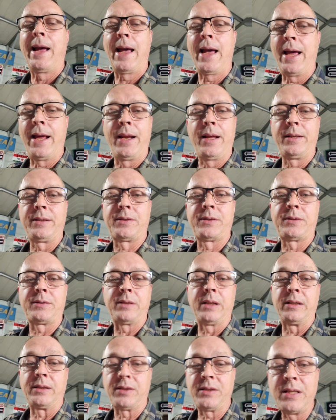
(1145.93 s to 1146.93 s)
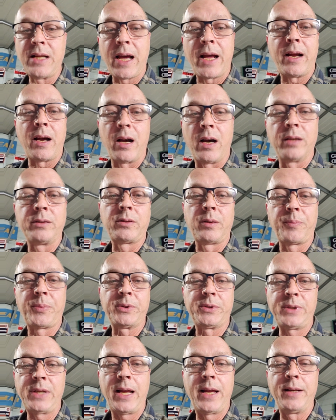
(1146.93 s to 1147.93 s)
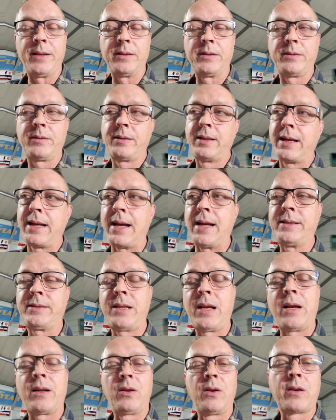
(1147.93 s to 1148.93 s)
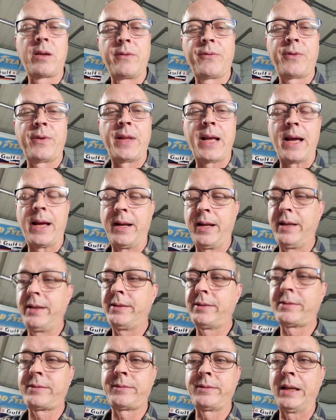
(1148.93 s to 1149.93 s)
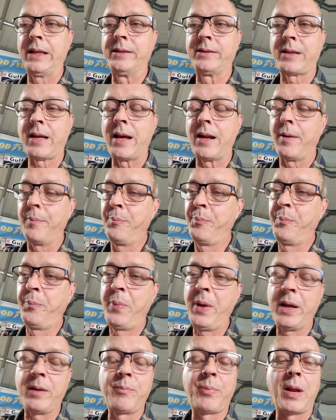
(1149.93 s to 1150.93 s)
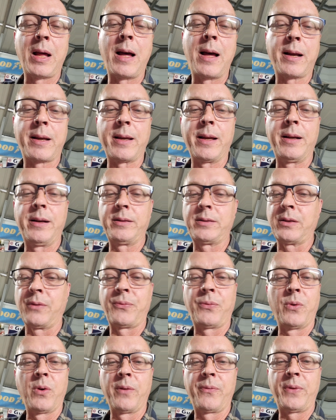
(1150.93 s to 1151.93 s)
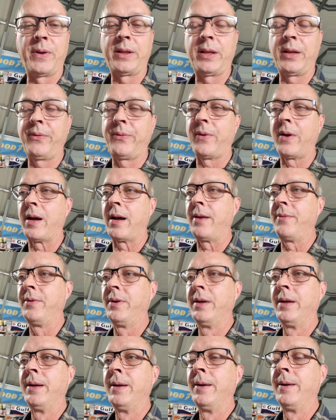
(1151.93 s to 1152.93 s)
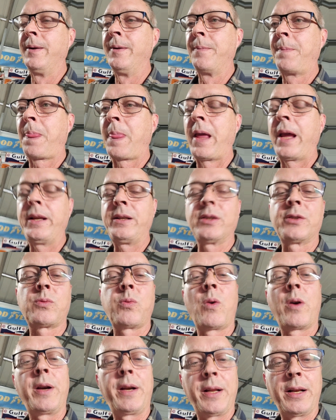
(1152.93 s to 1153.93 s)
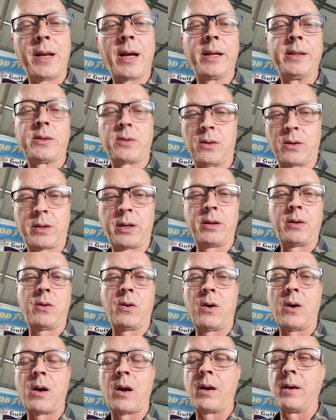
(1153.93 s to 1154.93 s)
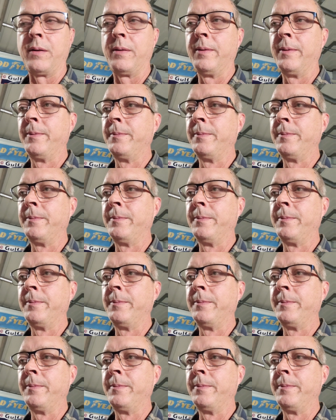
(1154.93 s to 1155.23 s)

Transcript: And it's not 100%. The guy's not looking for that. He's got a big block in it. It's a 455. He just wanted a nice looking car.